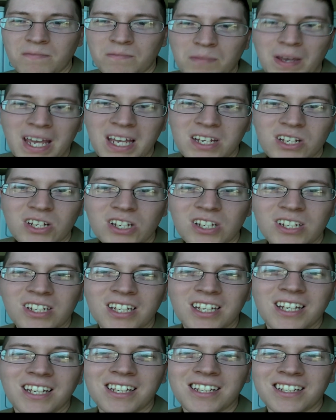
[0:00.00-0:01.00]
patient
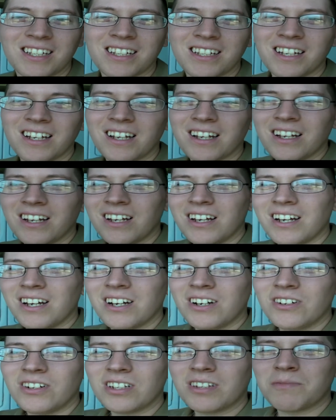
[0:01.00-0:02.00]

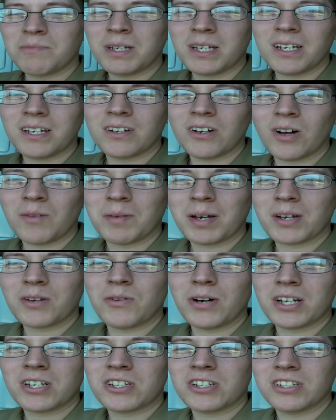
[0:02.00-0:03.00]
with me and all my
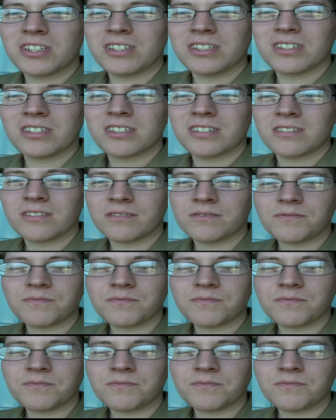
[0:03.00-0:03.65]
questions.